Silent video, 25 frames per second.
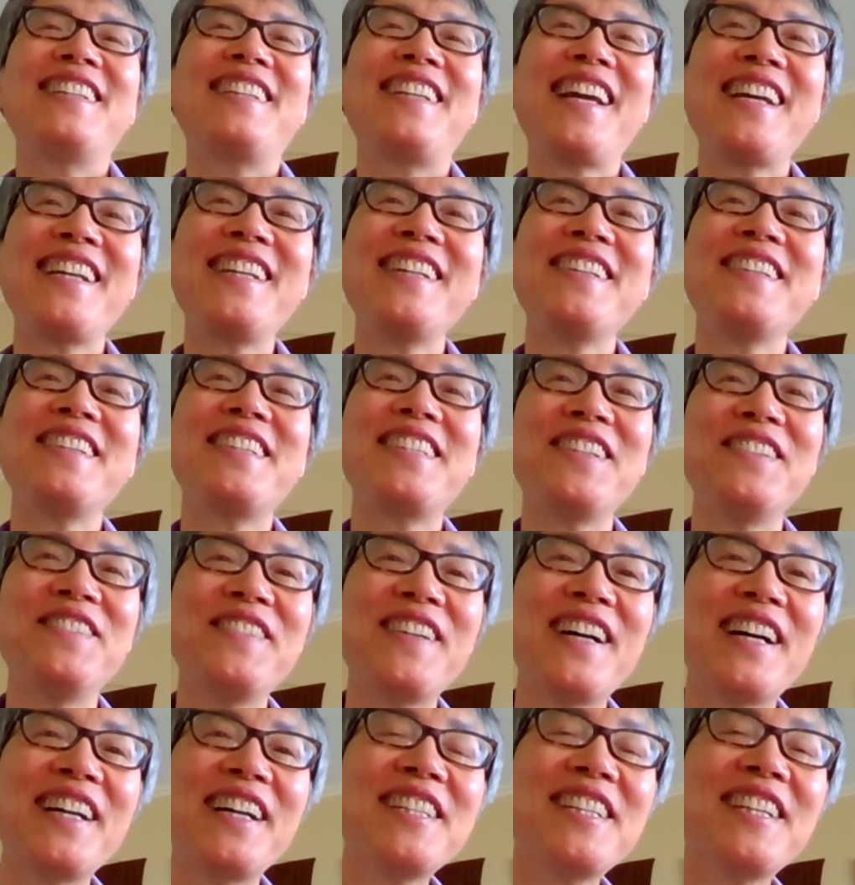Thank you so
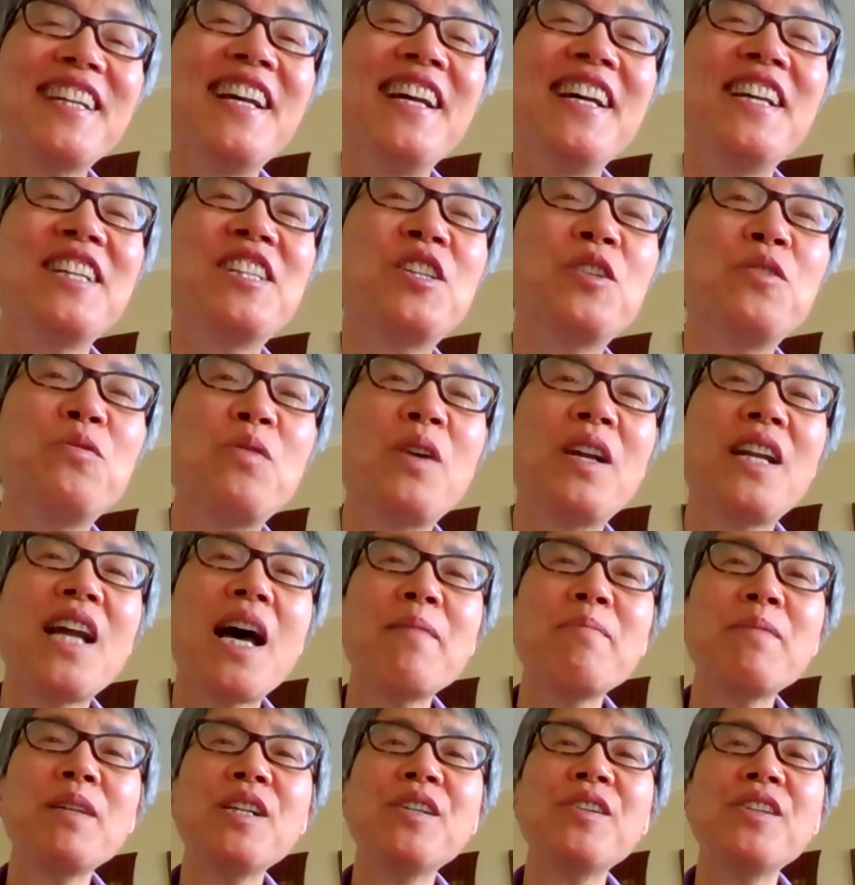much. So what
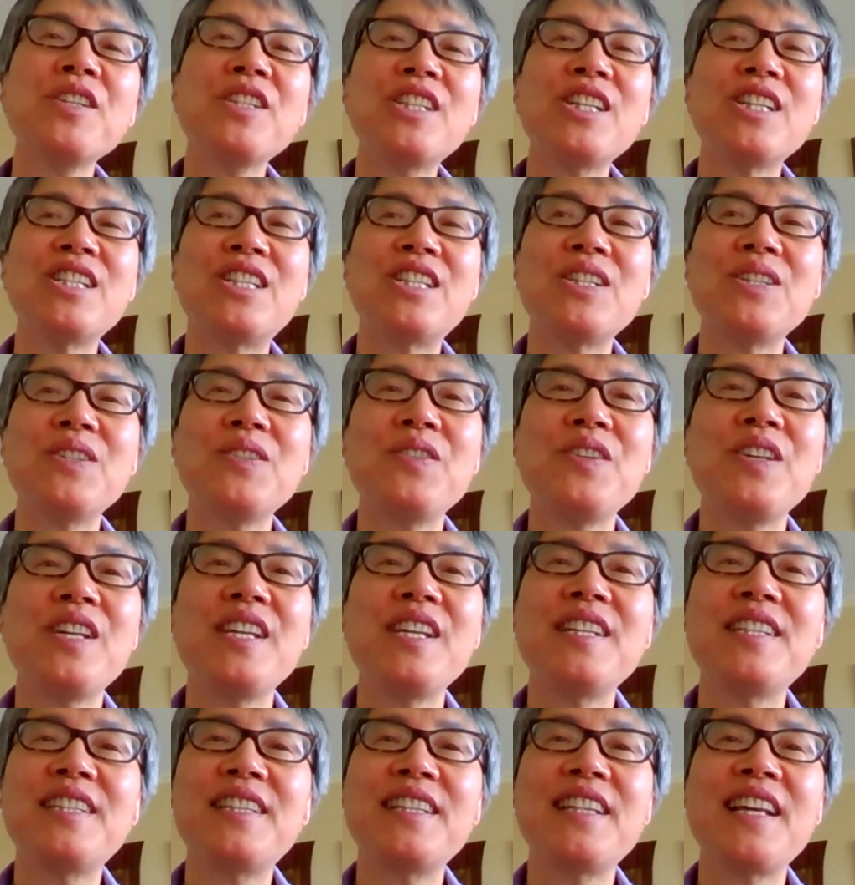I'm going to do
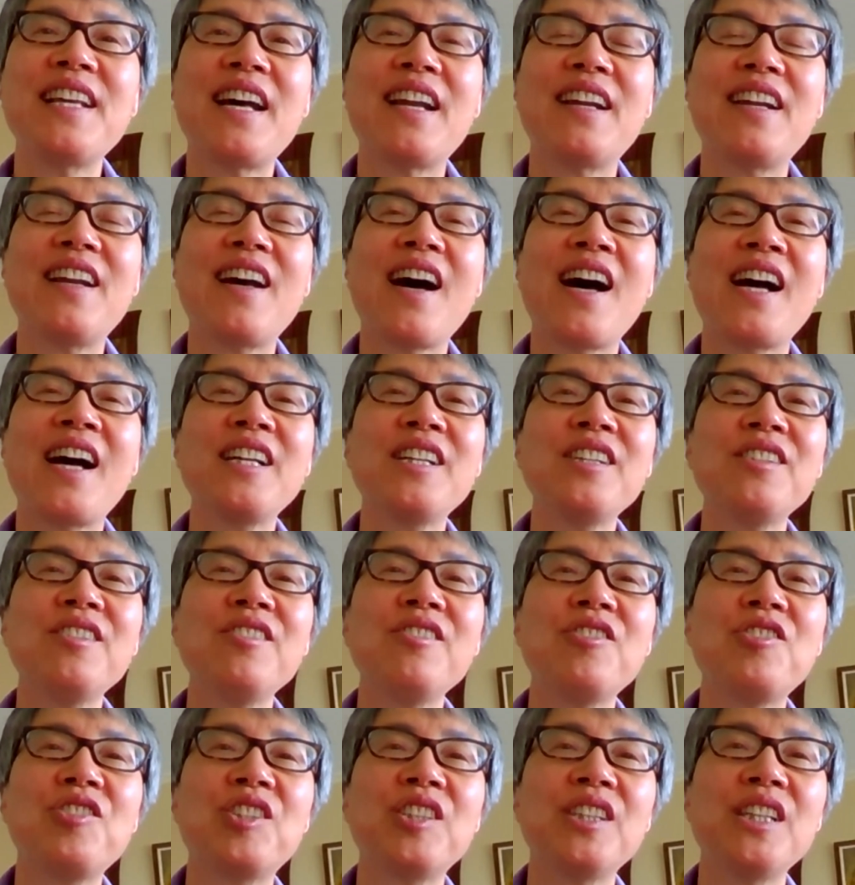is that I'm going
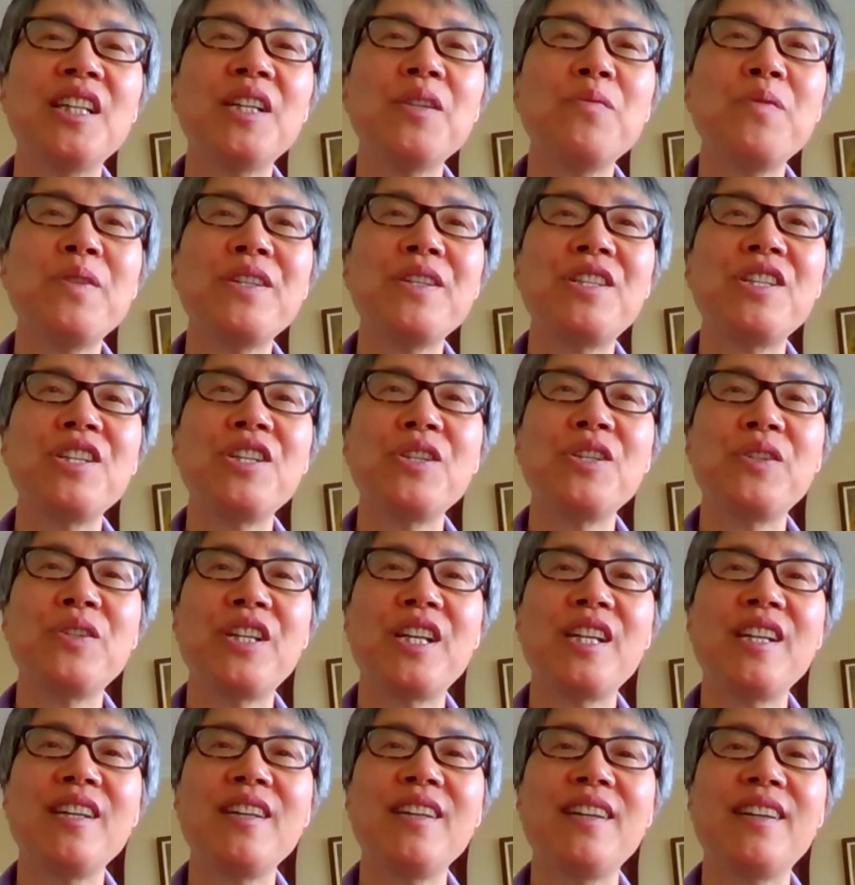to share with you
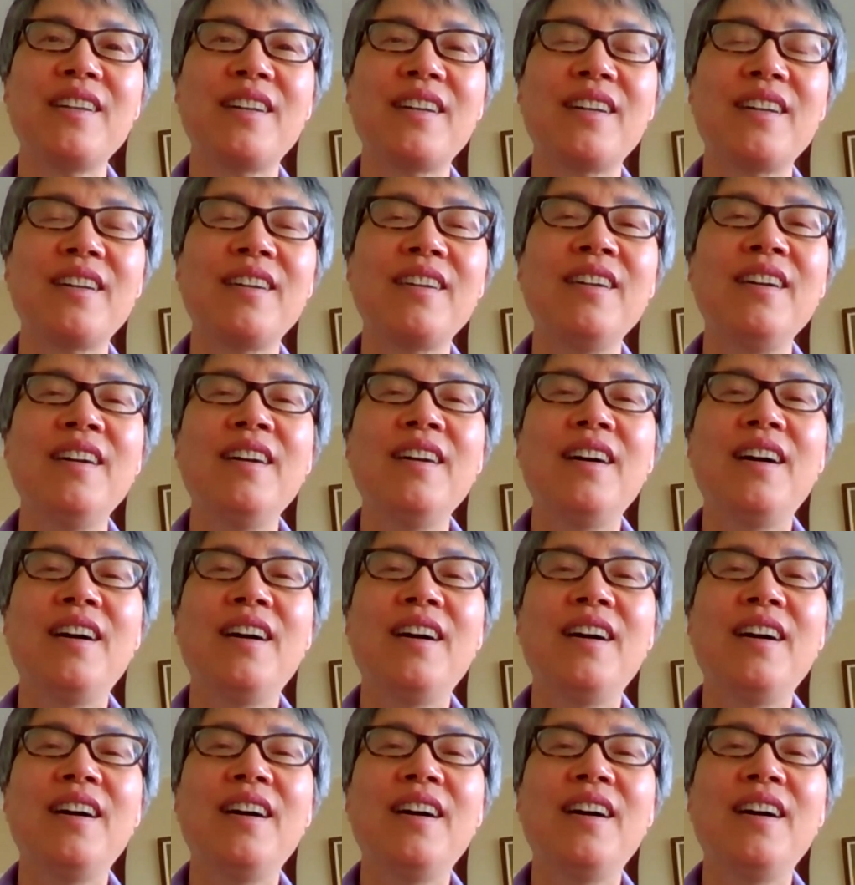here,